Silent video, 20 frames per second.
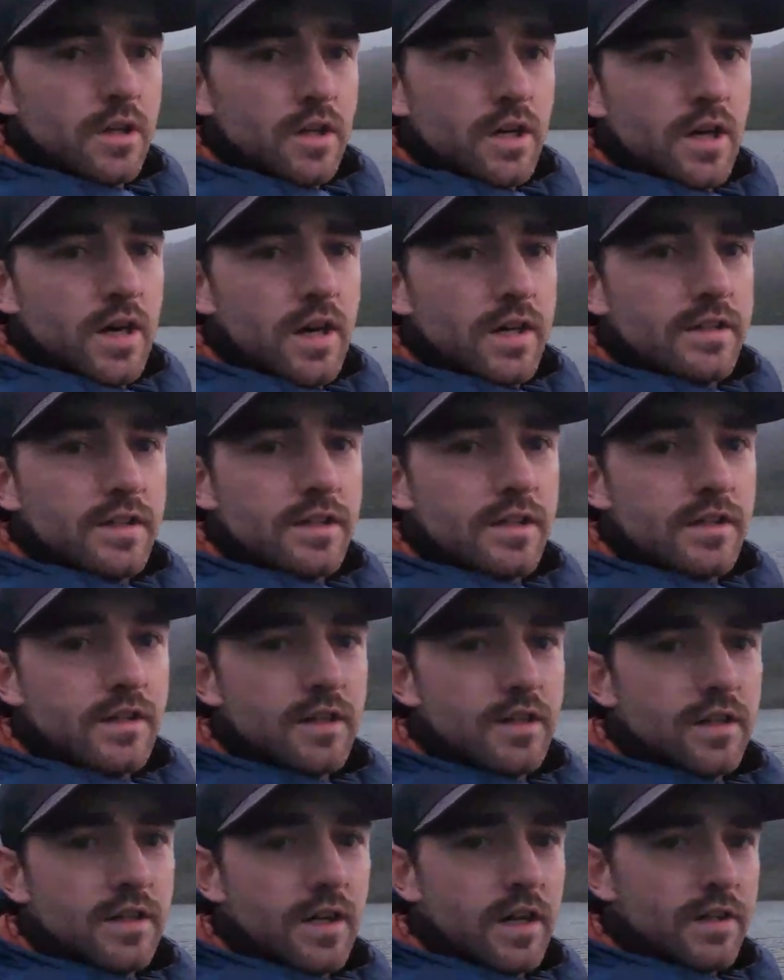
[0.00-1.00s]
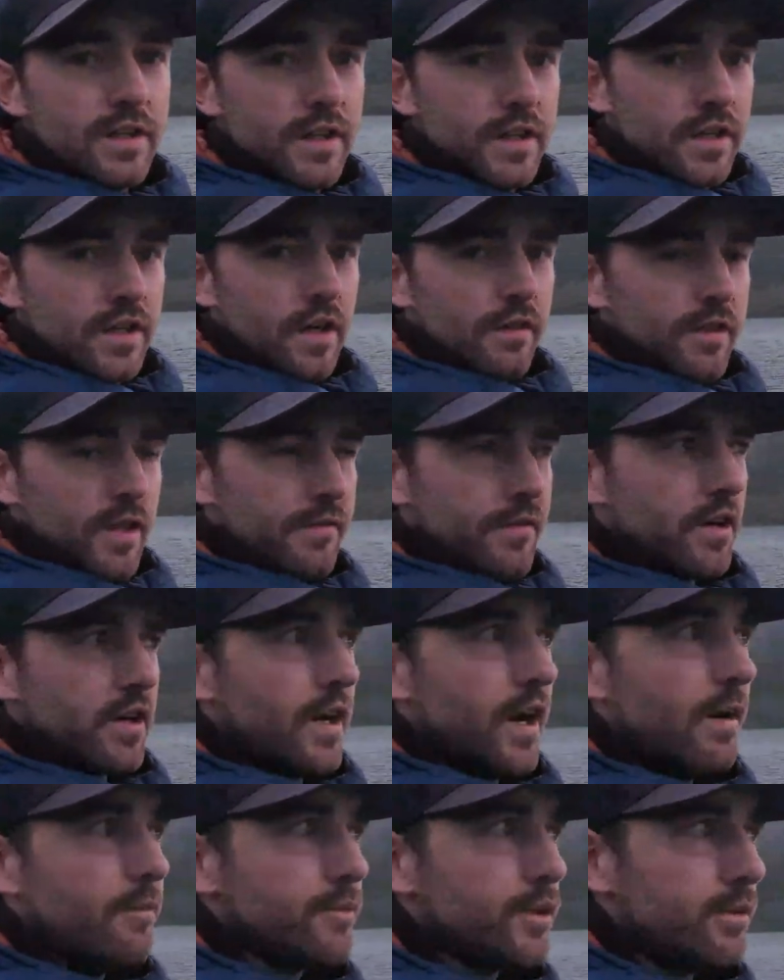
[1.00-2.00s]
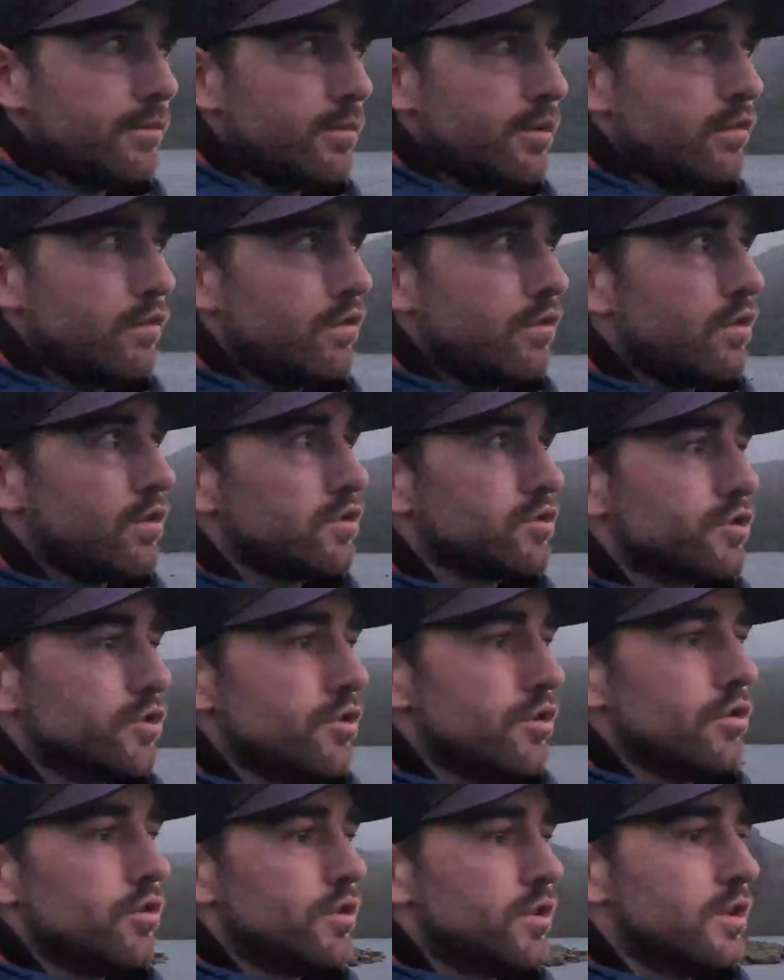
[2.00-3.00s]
and an area I've never camped in before. So